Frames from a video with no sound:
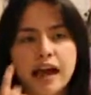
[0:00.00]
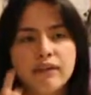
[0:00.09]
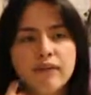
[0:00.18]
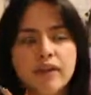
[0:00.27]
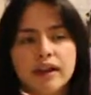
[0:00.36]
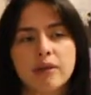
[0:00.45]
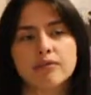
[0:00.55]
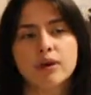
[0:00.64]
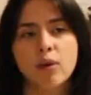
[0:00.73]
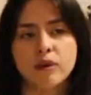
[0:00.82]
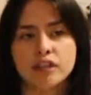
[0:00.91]
I felt like I
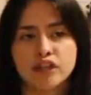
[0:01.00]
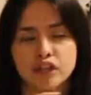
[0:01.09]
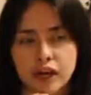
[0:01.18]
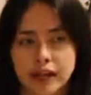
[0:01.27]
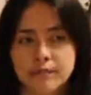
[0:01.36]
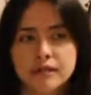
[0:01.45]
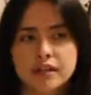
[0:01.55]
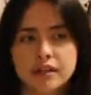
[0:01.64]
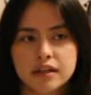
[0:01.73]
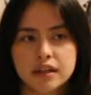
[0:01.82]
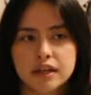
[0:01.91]
was always shamed
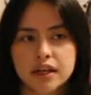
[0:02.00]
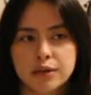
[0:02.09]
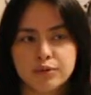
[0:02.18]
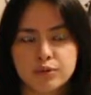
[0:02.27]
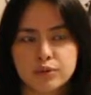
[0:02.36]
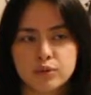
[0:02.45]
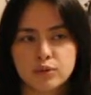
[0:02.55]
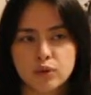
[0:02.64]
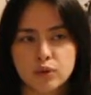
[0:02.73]
to,